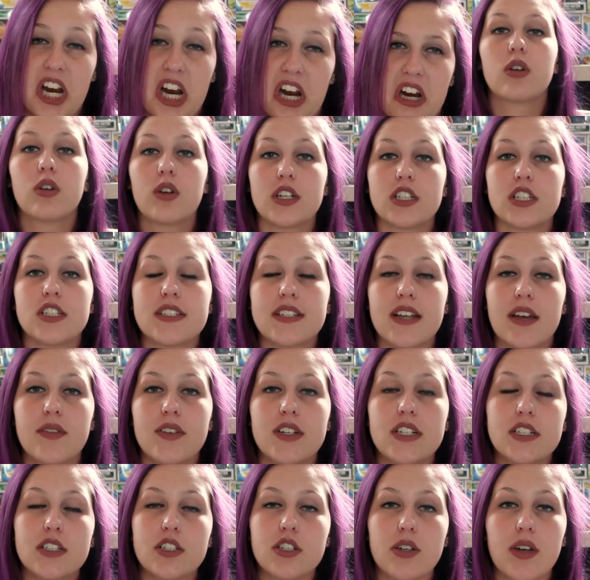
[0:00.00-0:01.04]
Question seven
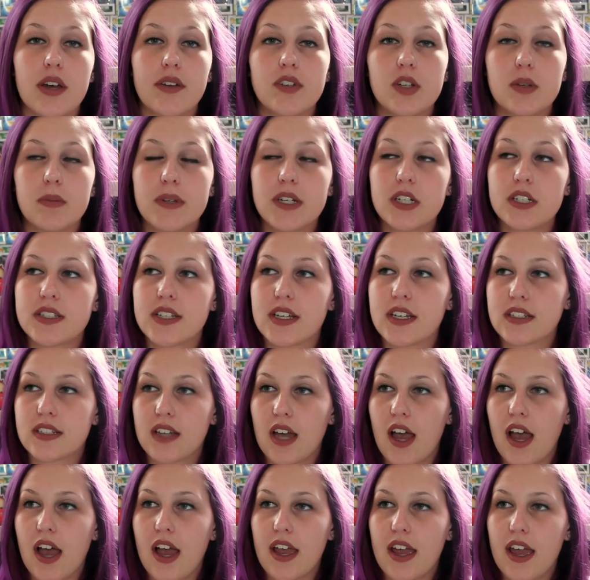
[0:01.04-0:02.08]
is, do you have any piercings?
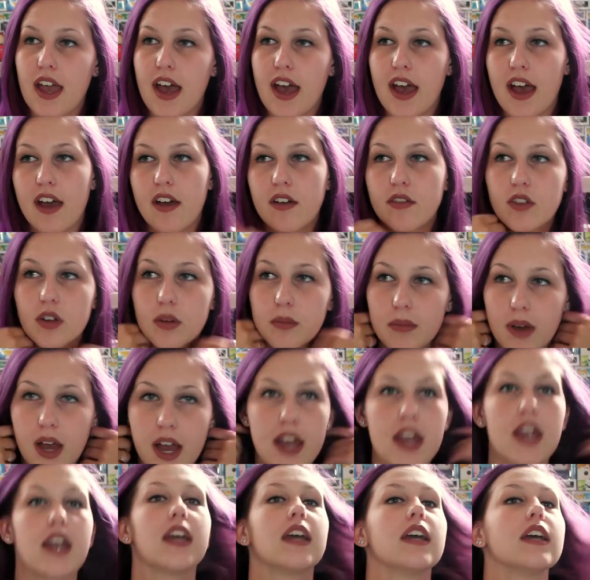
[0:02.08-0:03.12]
I have
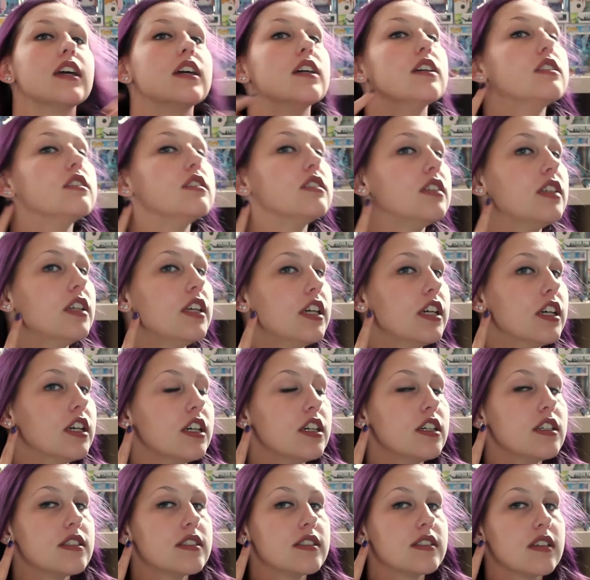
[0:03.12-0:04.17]
my
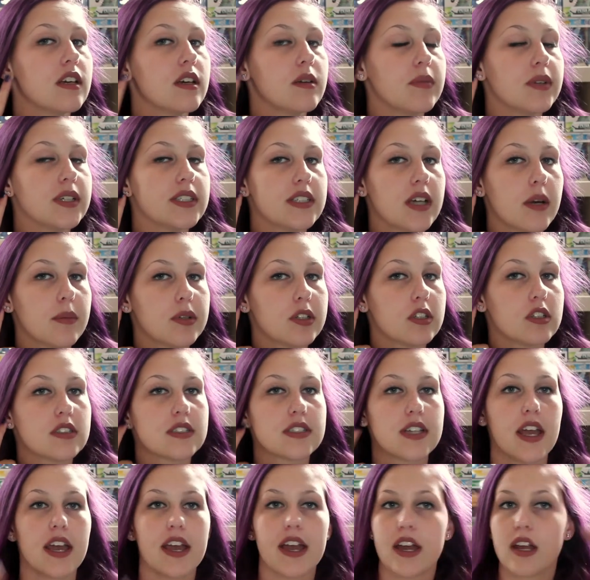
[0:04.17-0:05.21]
ears and my doubles
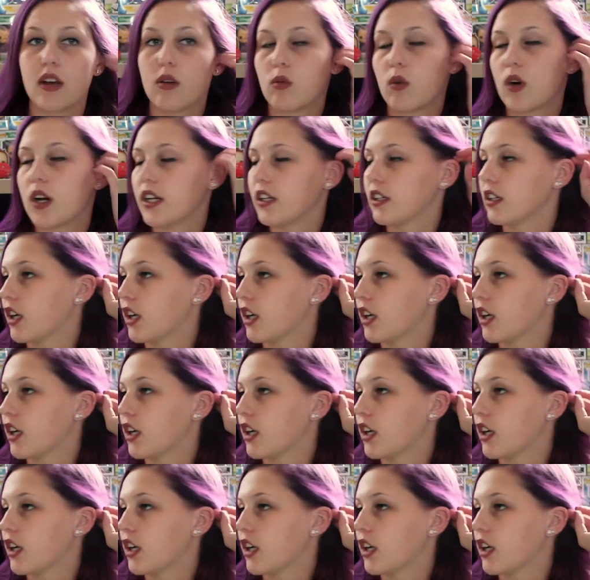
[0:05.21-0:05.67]
and one